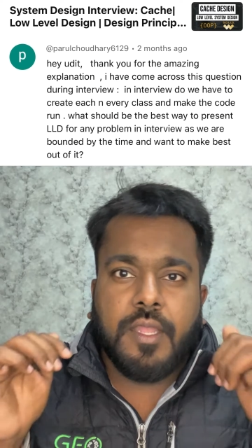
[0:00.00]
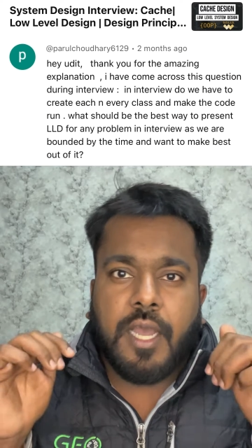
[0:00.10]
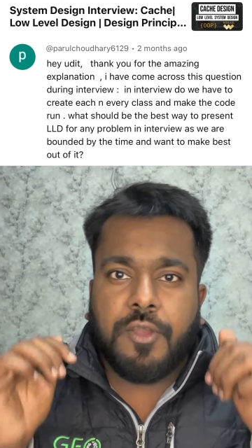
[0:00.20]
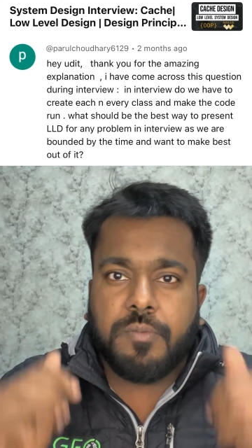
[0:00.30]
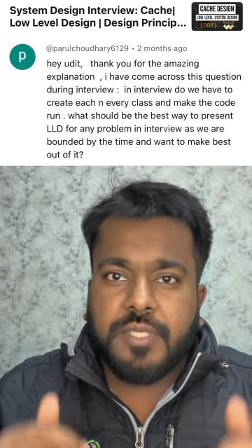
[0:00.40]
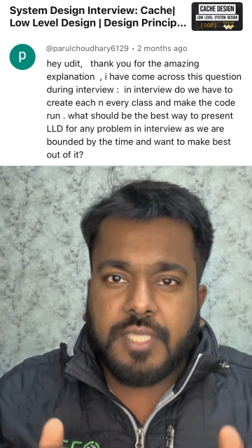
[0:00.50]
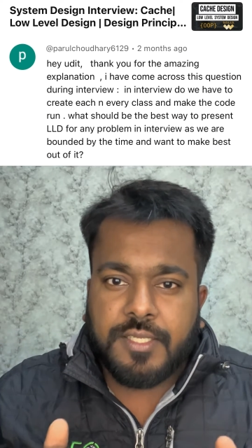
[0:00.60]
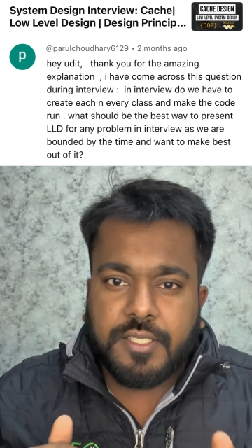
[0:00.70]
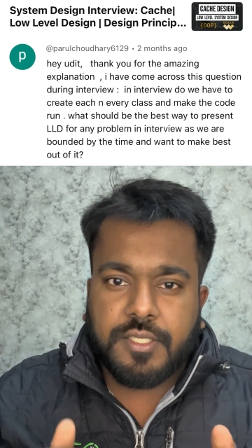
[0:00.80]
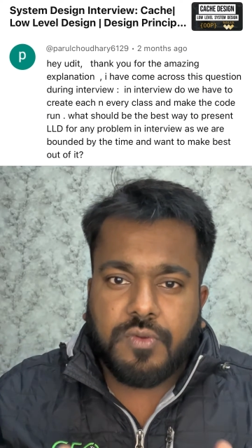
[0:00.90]
I hope this
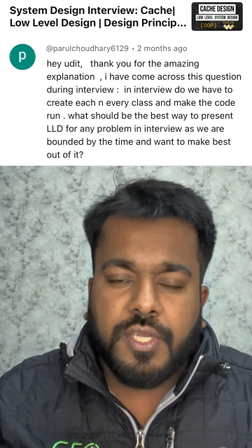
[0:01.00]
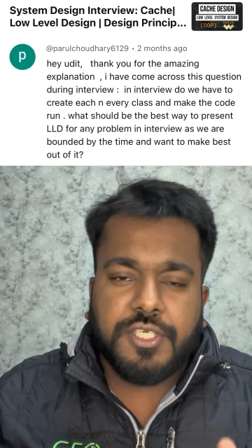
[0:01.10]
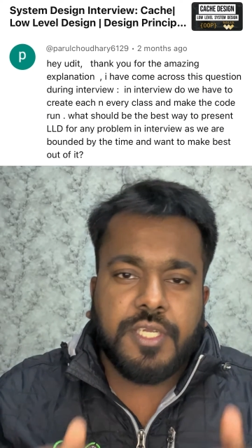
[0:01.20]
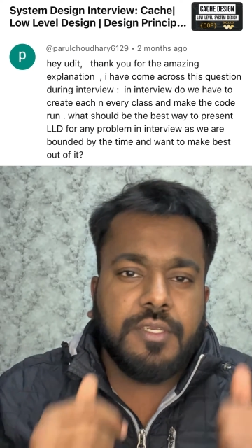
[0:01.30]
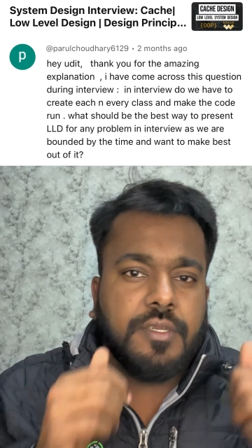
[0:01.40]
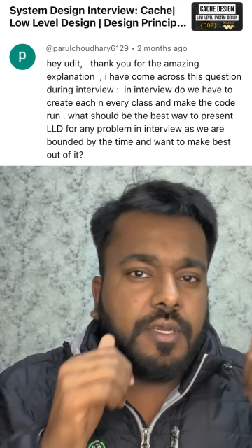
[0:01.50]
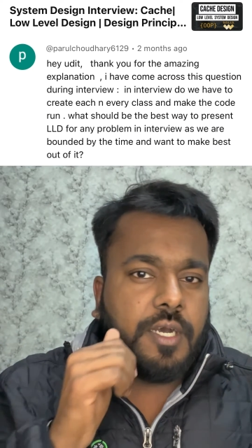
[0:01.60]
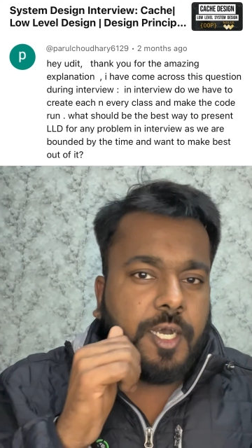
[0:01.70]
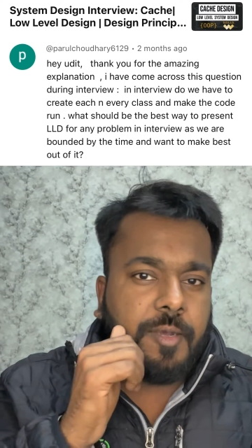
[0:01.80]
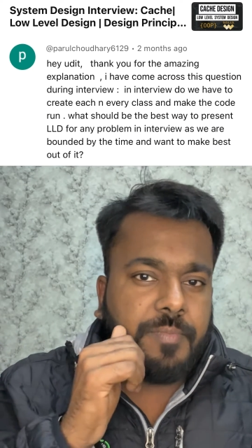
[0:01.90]
answers the question.
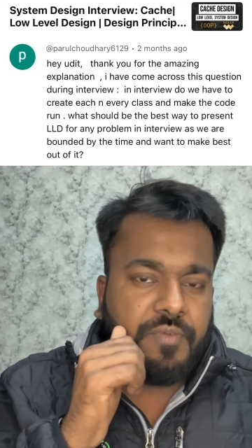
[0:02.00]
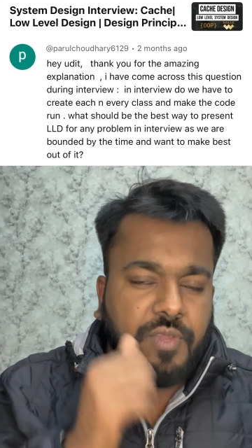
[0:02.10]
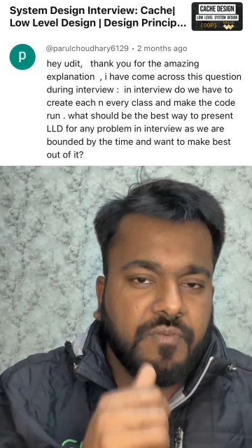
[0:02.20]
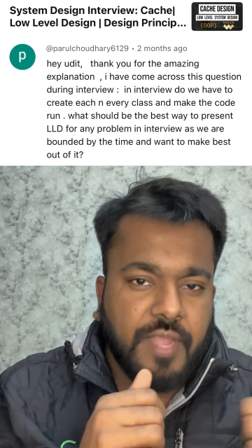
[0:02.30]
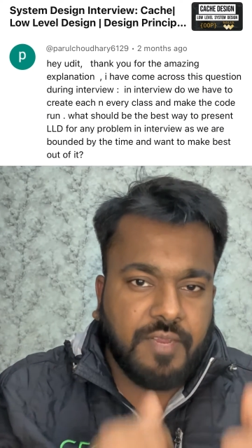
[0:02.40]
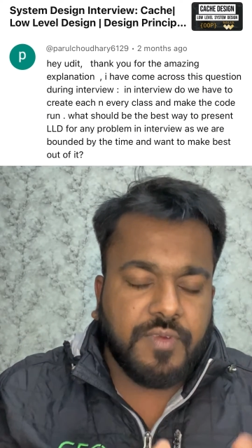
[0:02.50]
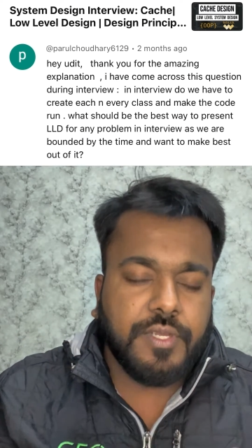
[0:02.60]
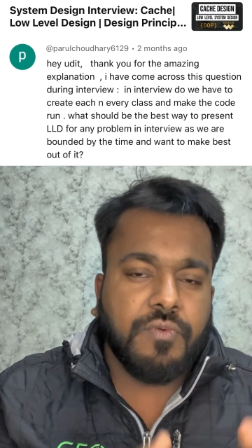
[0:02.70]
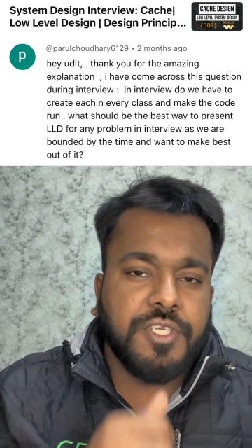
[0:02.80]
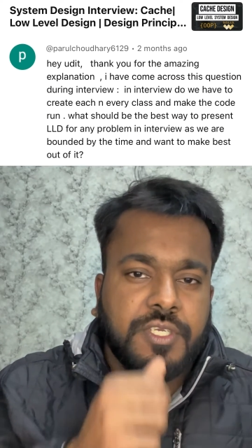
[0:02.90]
If you have any
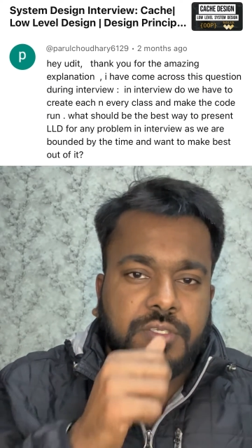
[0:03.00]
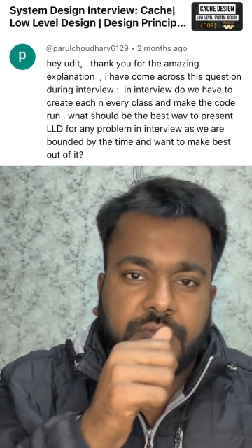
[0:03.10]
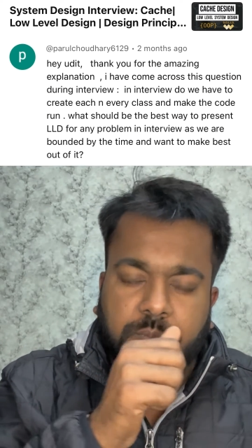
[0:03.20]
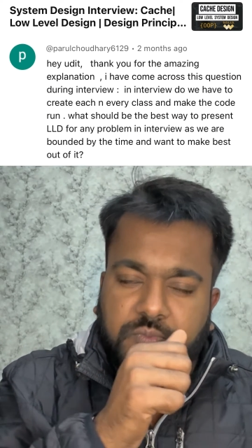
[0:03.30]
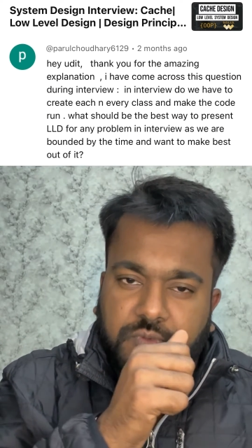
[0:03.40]
further questions,